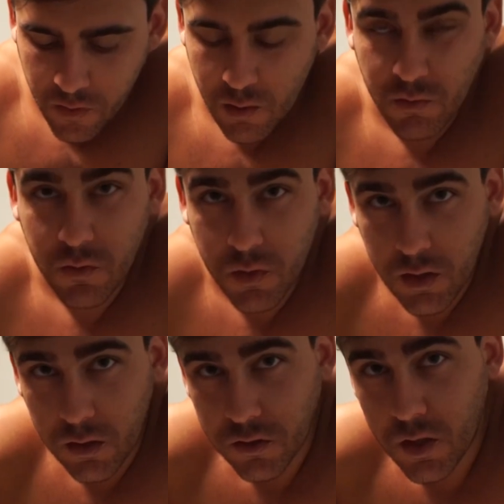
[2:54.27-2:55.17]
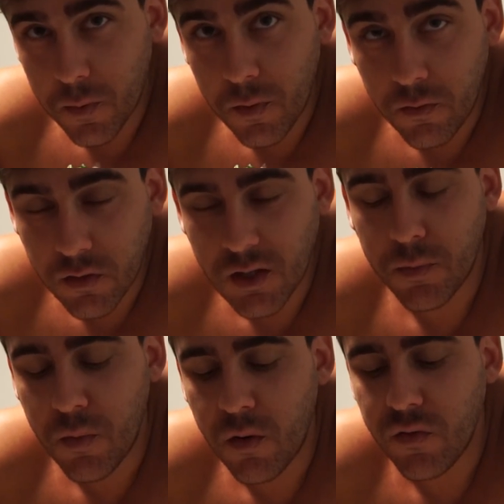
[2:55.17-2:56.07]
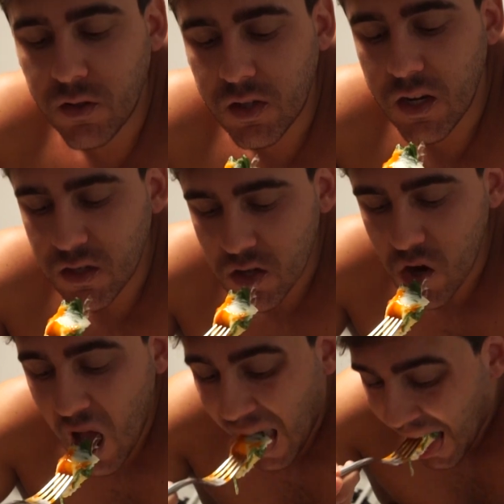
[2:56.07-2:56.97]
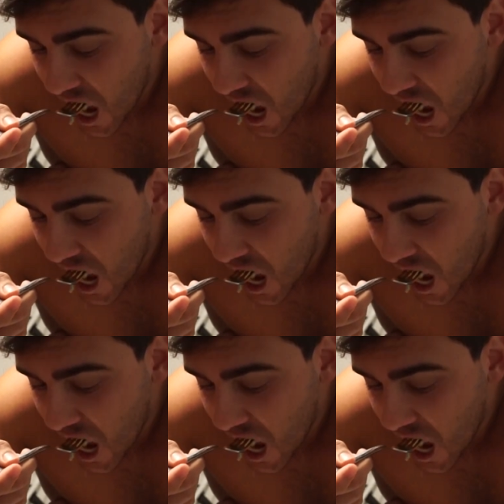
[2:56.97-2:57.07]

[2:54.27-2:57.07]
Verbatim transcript: I'm doing a little supplement, supplement review today too.